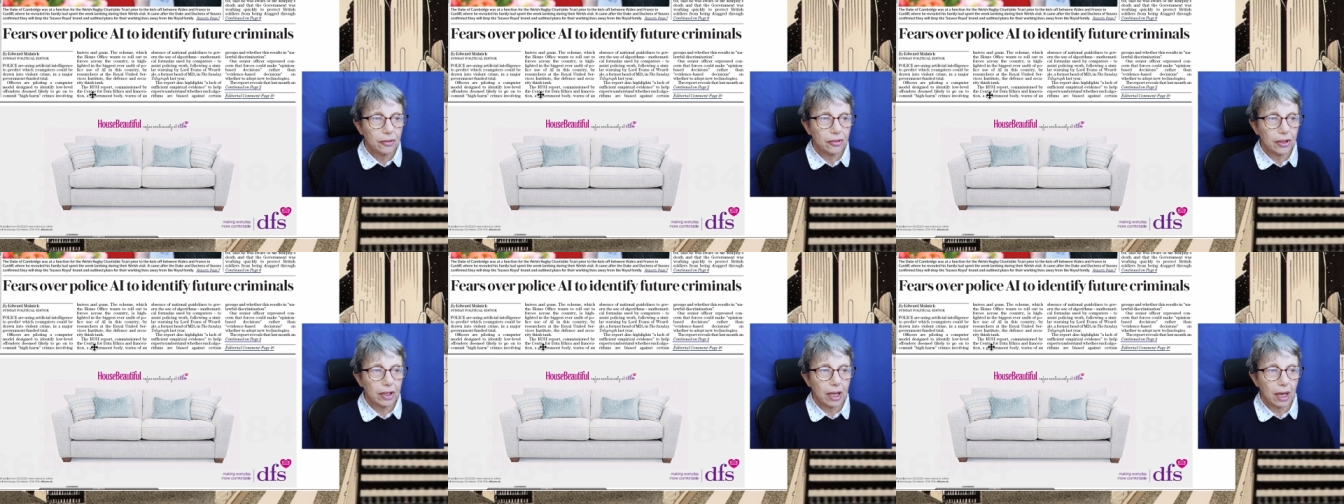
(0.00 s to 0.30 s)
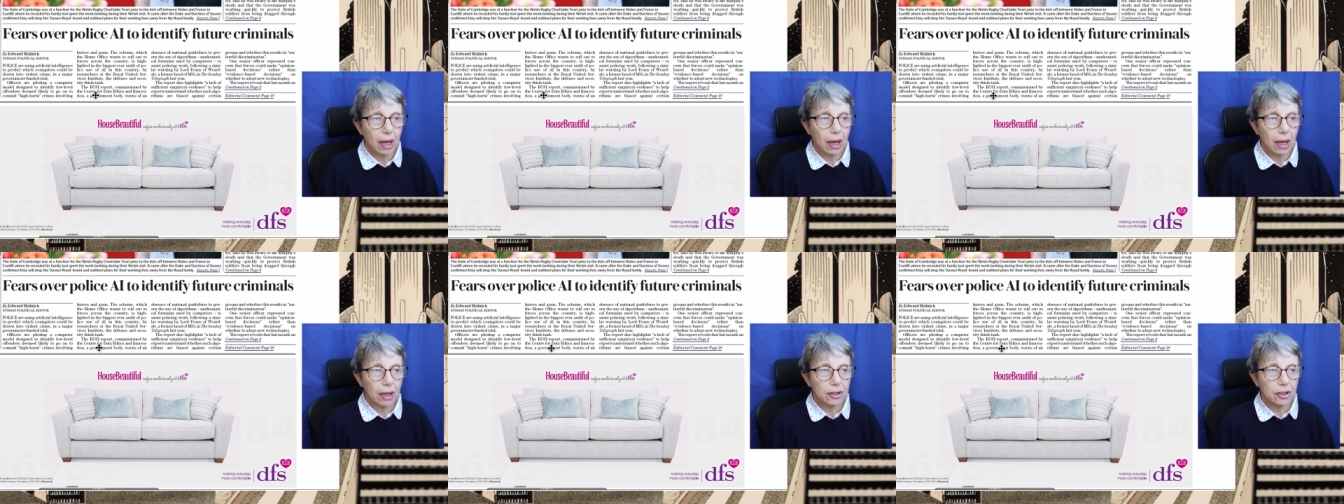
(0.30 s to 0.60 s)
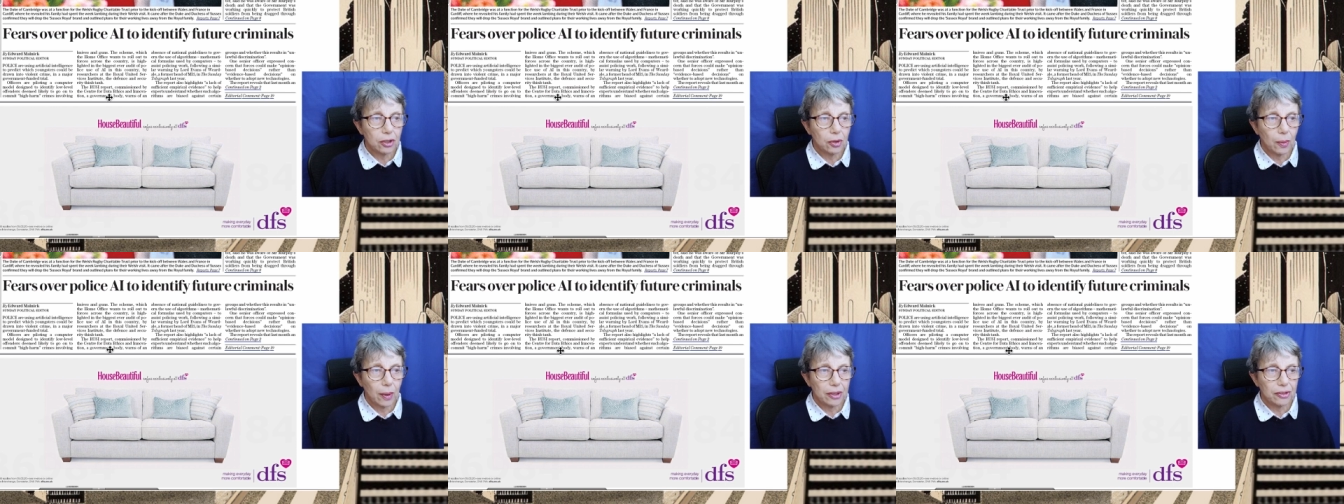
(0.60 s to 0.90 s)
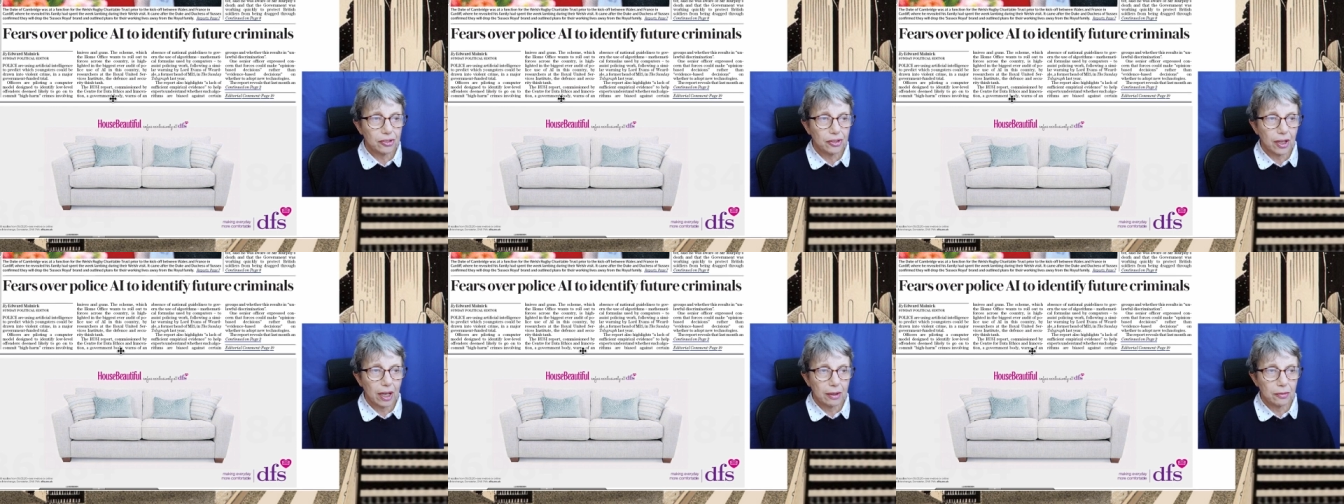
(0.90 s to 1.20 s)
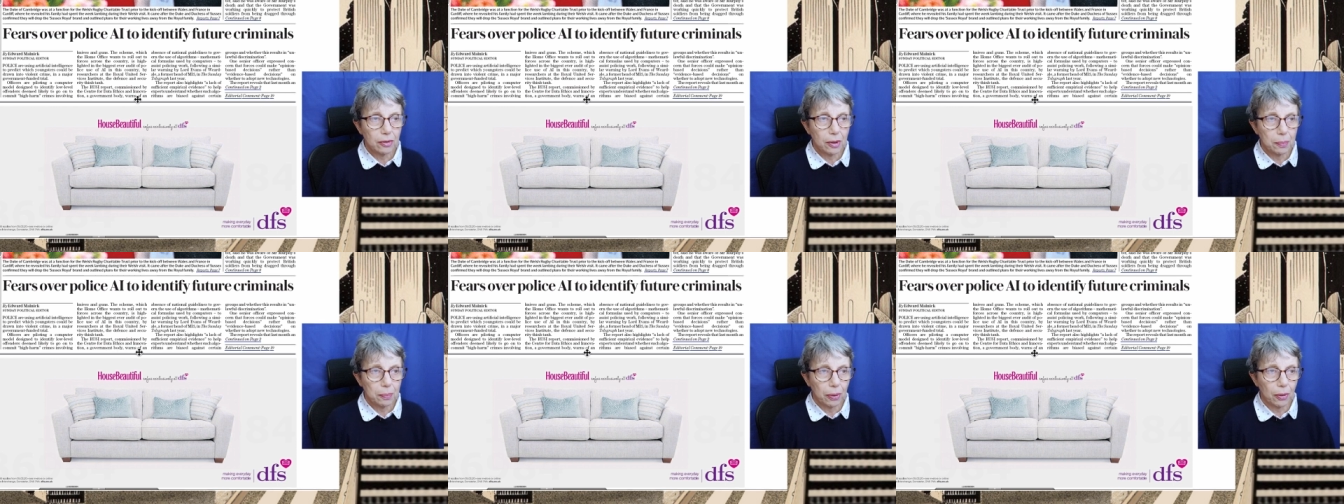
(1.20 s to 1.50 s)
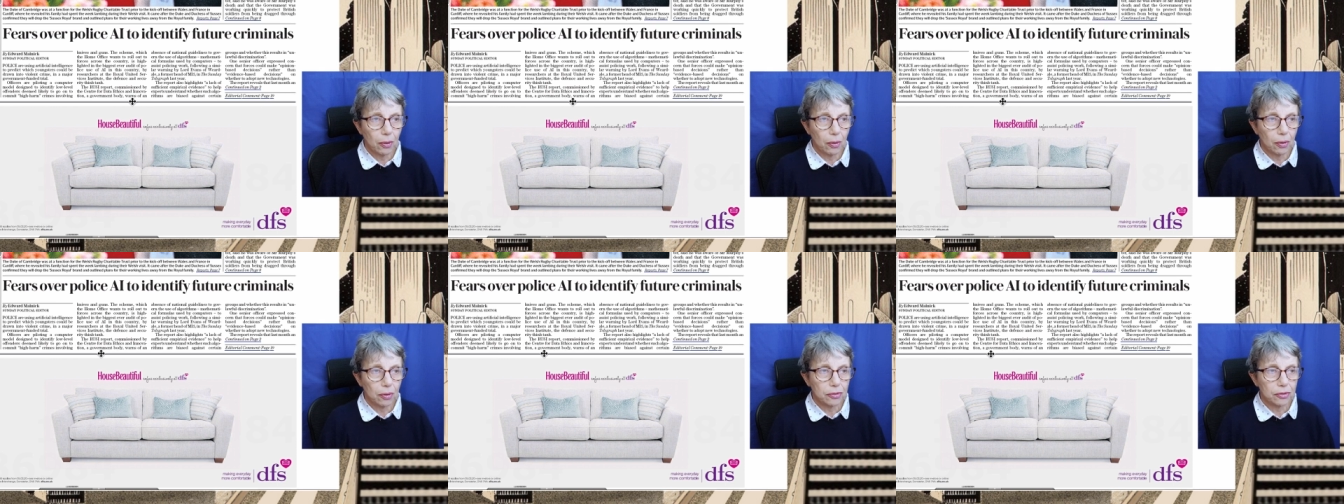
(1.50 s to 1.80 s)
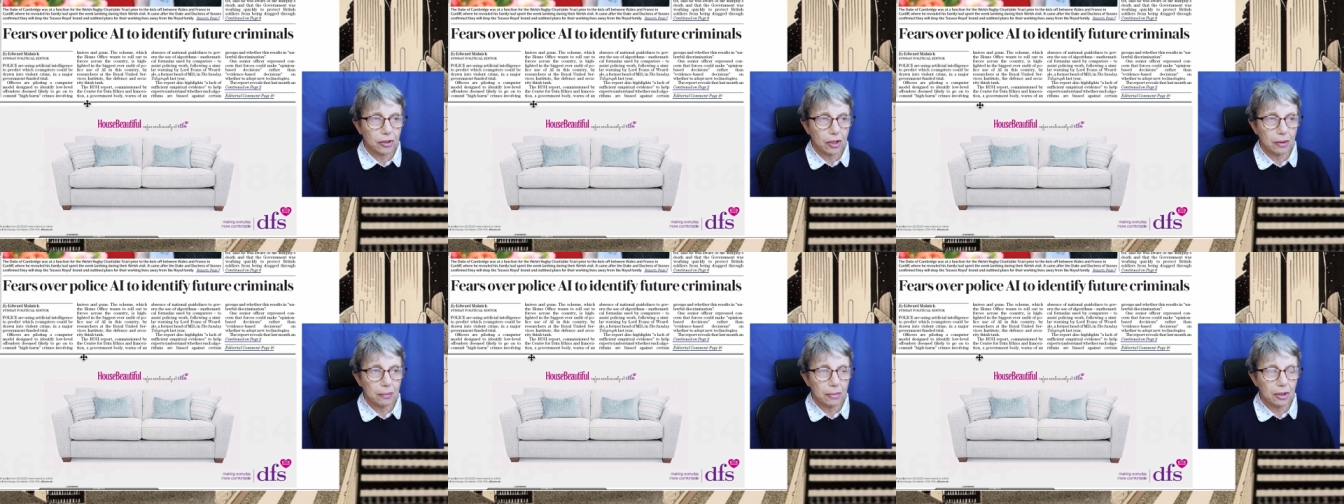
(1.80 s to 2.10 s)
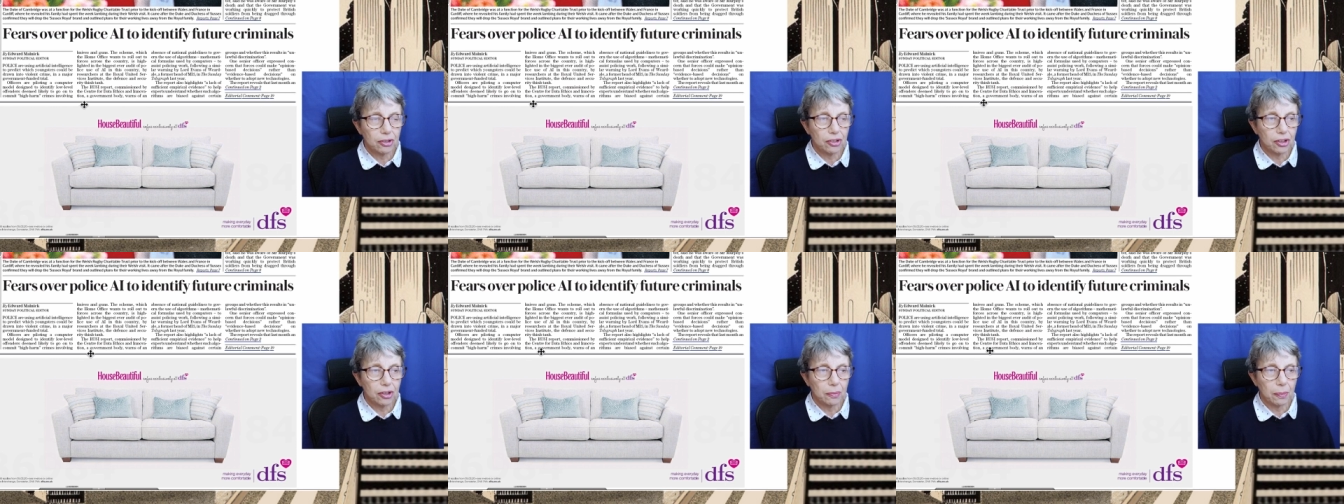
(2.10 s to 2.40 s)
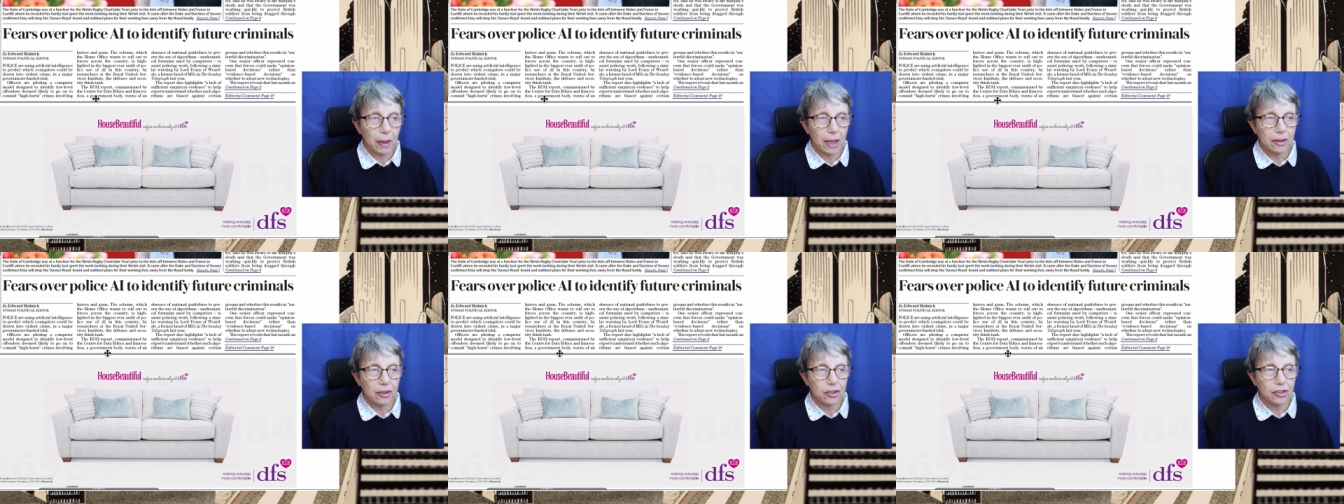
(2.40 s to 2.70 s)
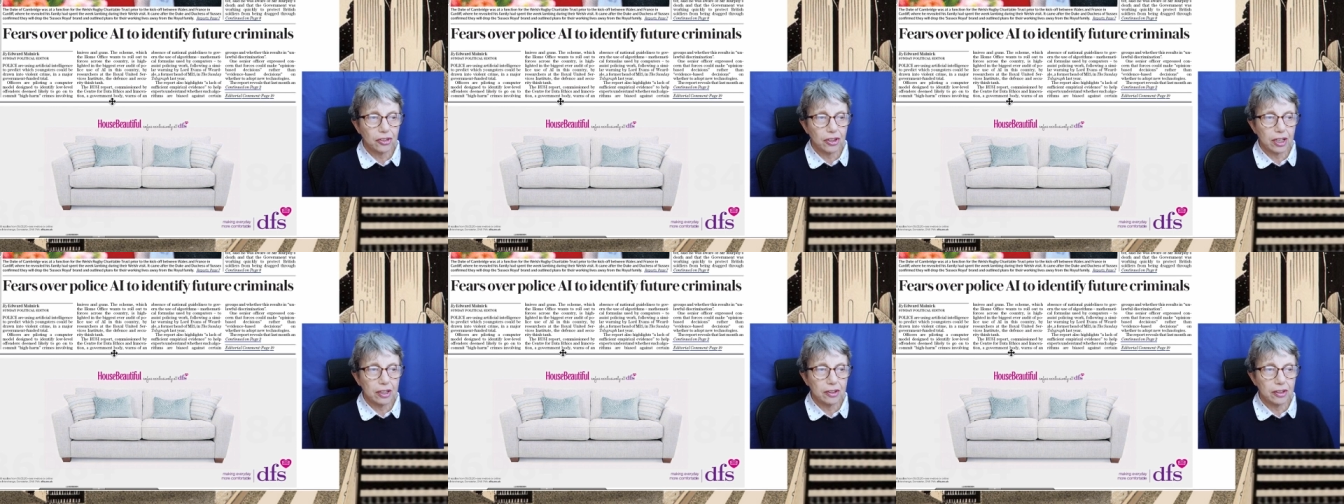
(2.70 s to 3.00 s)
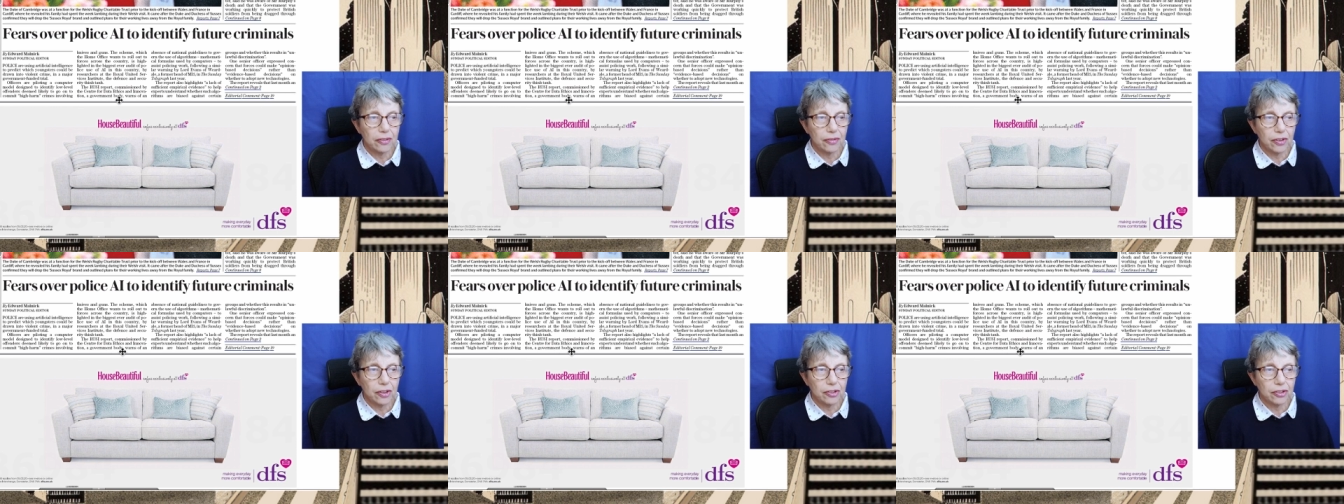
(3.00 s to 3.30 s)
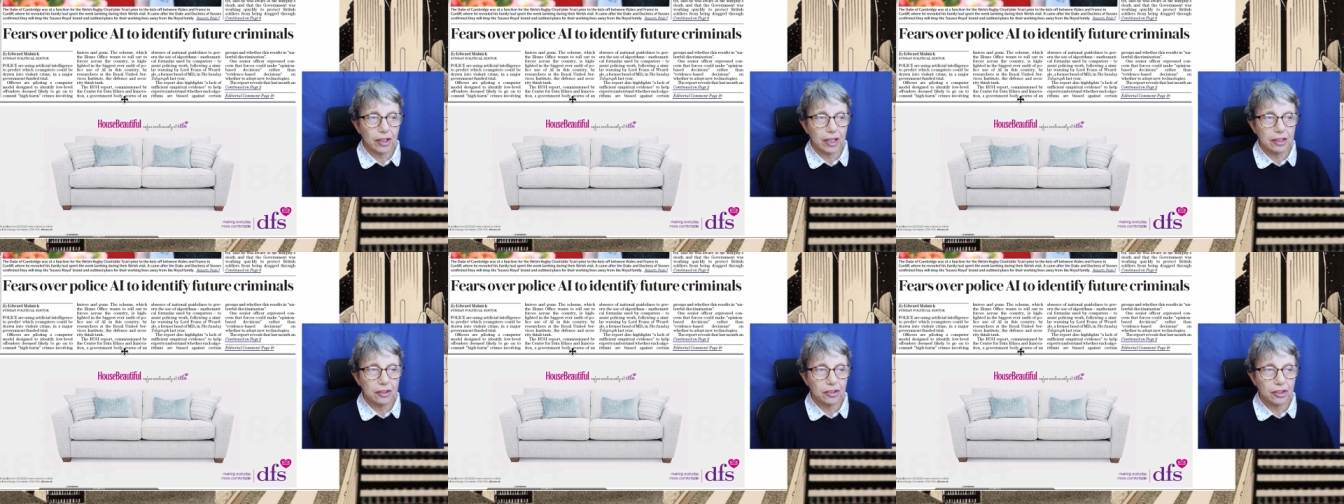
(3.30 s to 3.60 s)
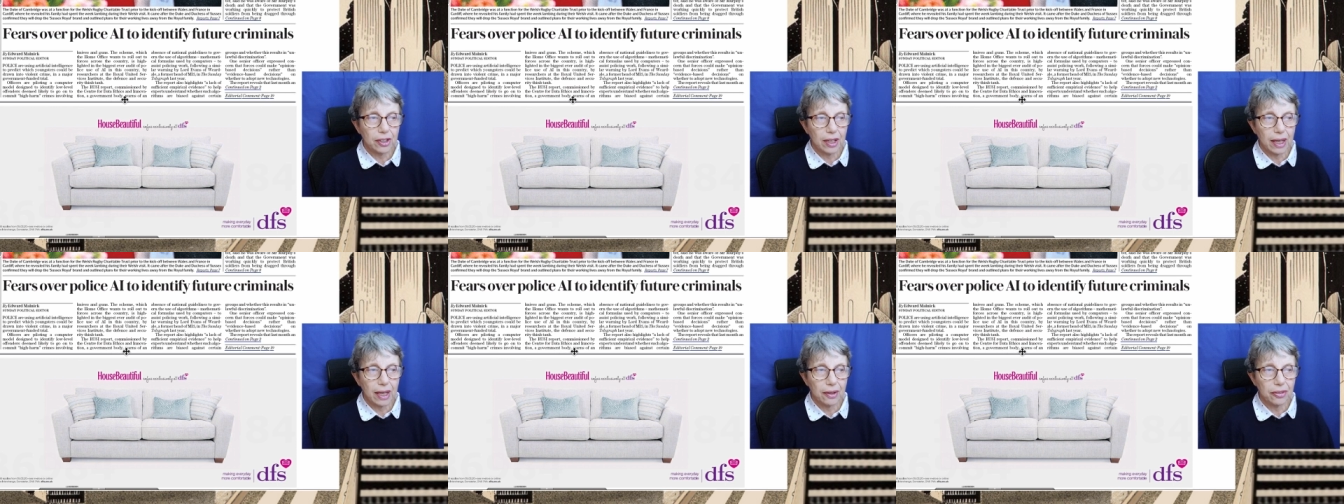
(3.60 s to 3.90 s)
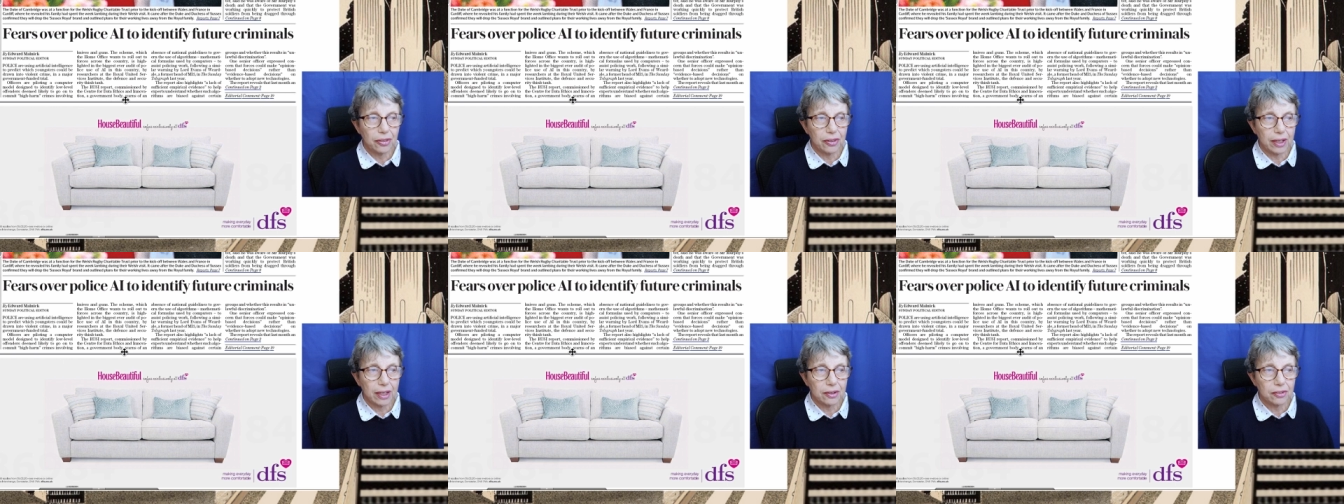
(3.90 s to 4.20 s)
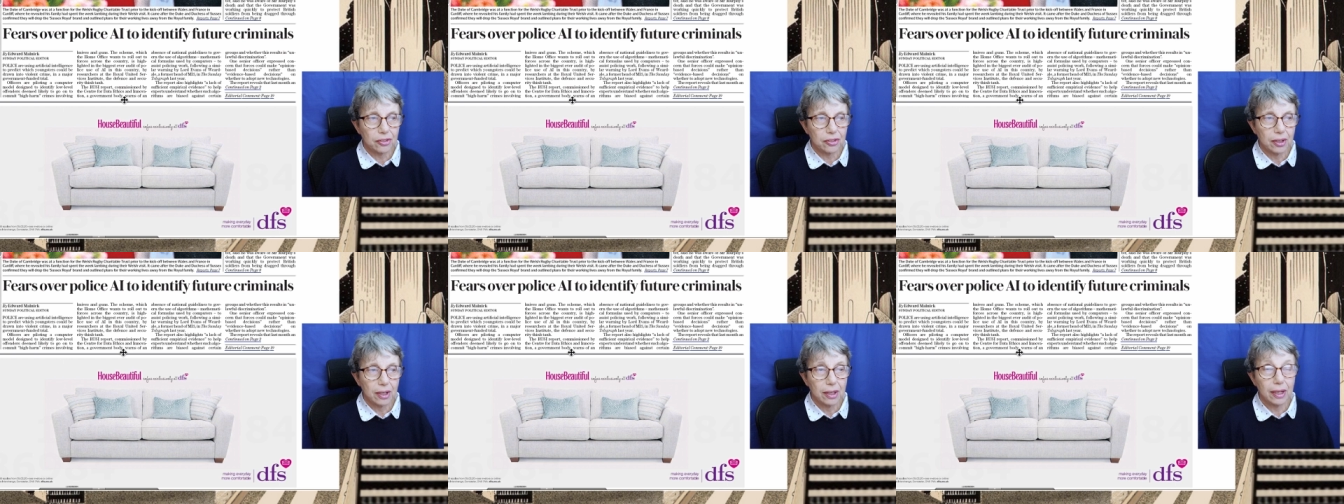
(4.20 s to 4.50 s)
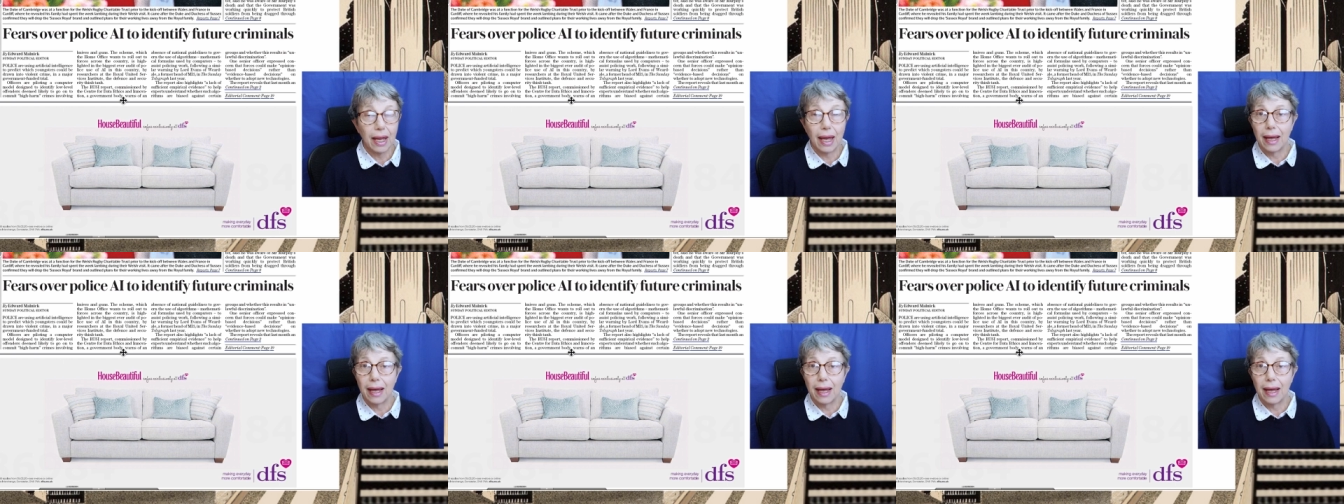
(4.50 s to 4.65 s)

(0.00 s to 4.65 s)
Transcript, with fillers: The RUSI report commissioned by the Centre for Data Ethics,